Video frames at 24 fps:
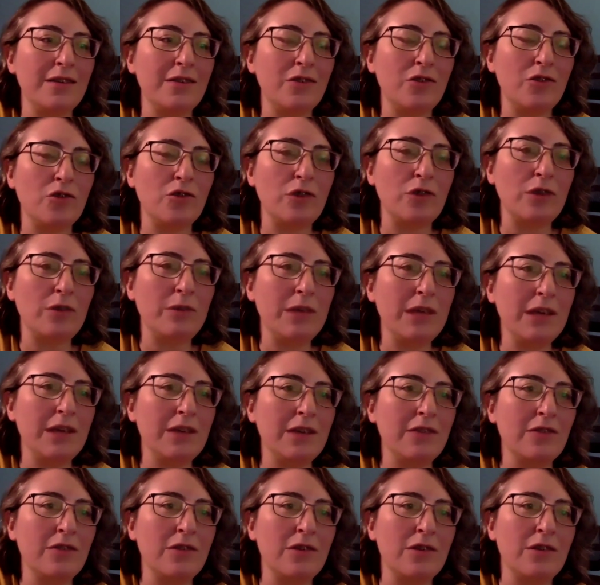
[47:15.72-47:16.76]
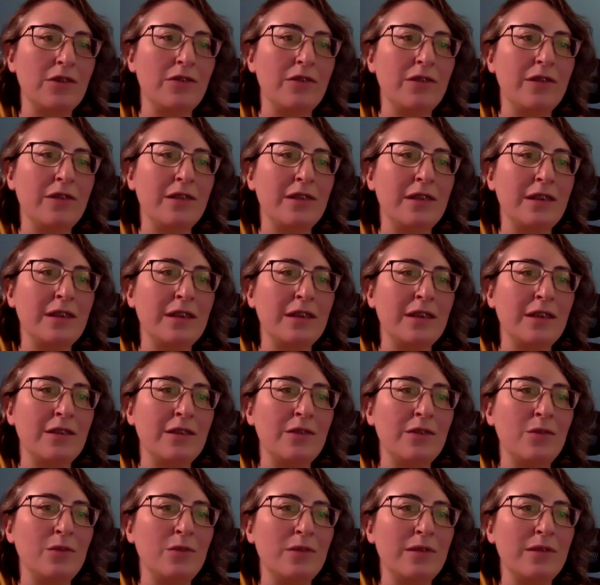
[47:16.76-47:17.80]
streaming
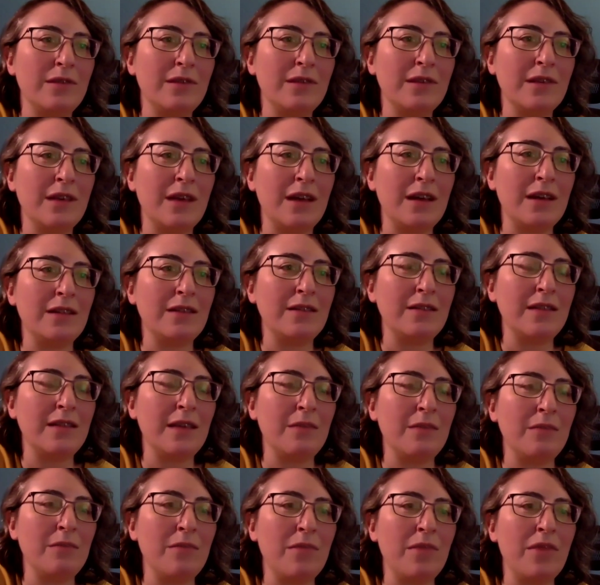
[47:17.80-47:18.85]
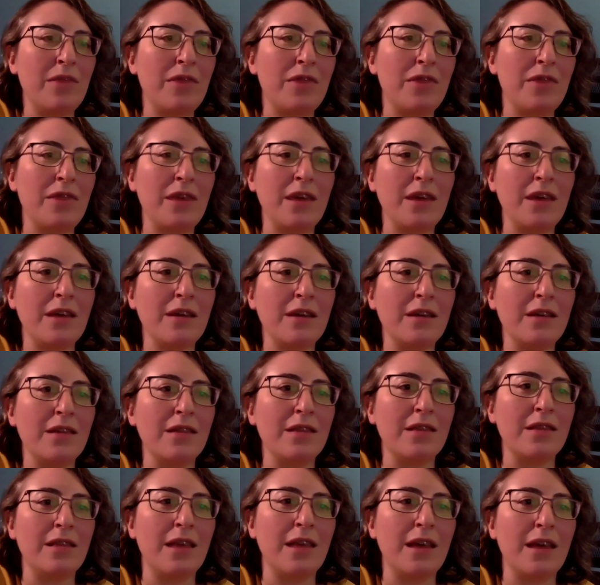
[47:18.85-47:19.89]
services was kind of the same thing,
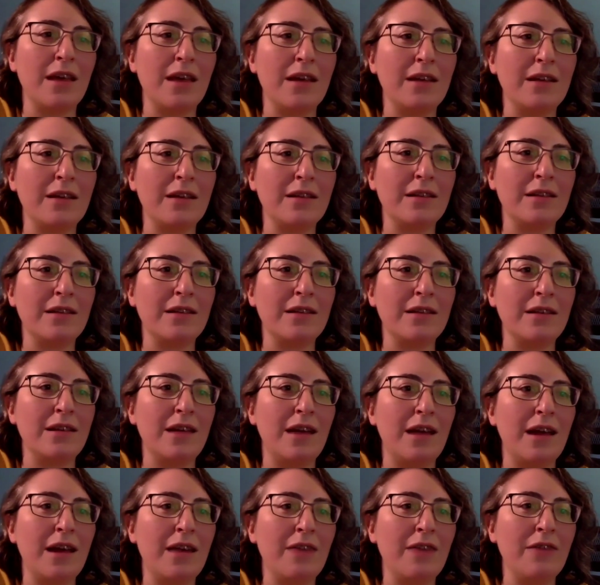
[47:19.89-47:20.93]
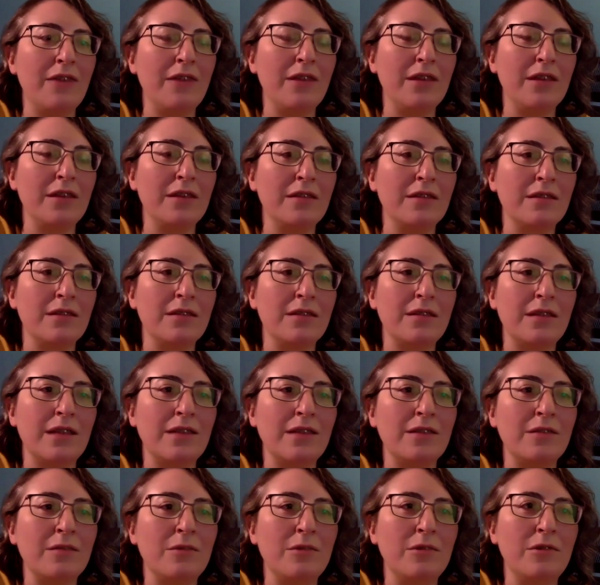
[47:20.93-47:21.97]
that not everything's
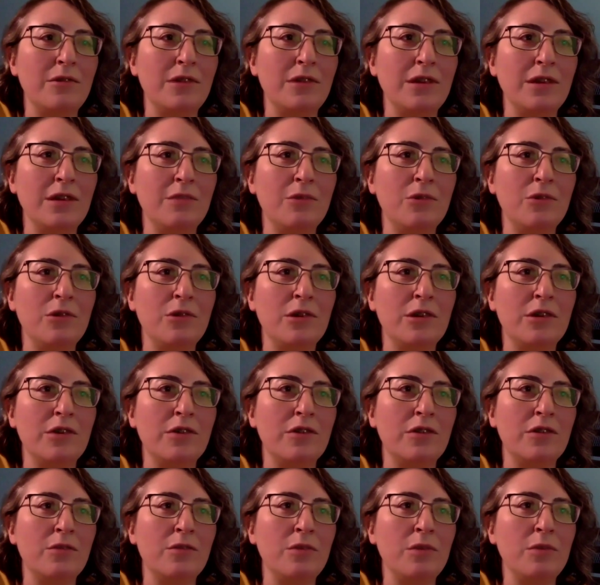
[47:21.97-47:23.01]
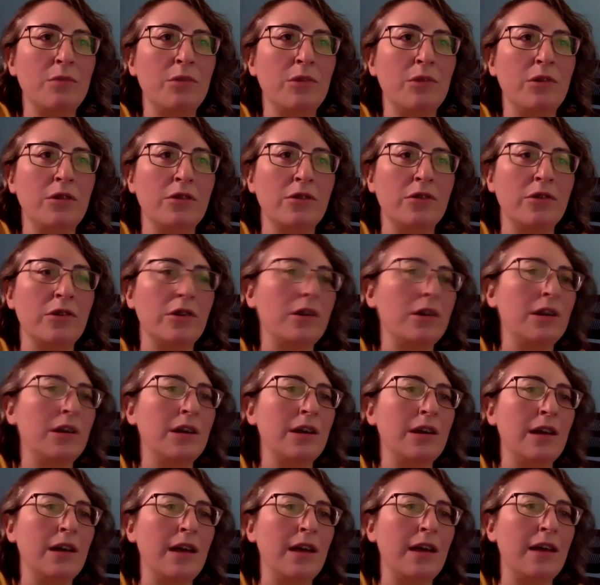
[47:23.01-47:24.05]
accessible anymore, so people are
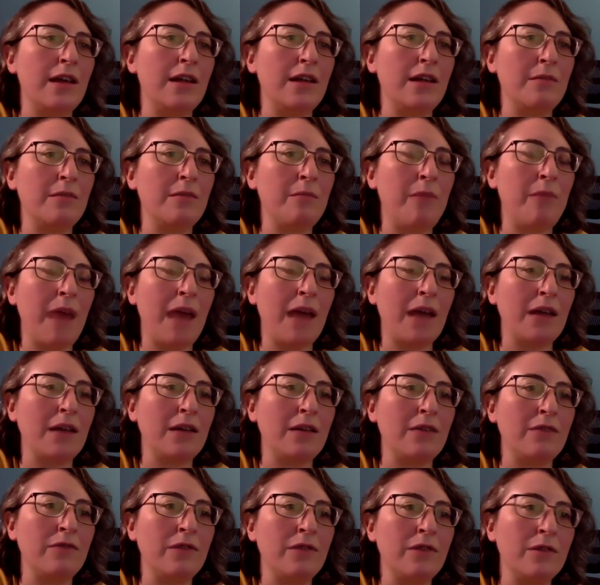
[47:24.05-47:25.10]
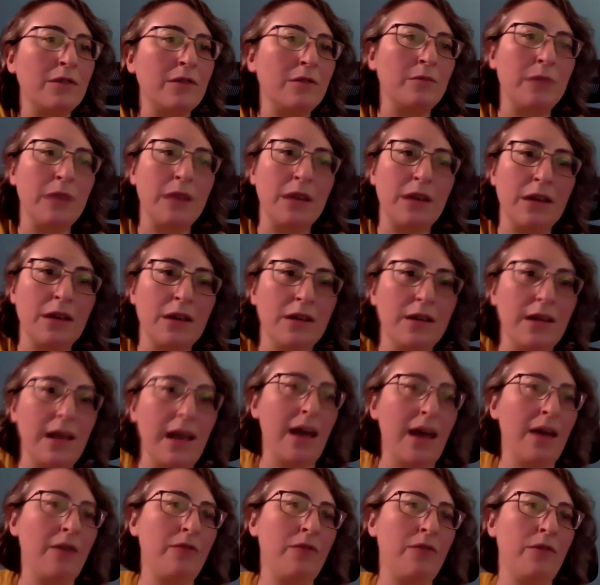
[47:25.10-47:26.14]
starting to get back into physical media to
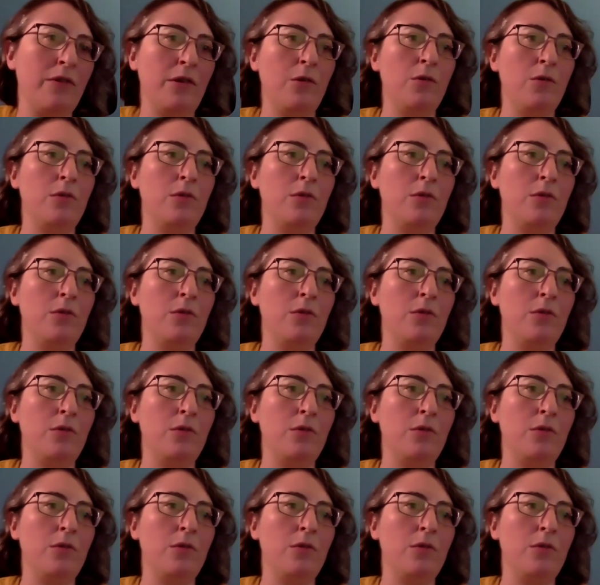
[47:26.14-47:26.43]
have their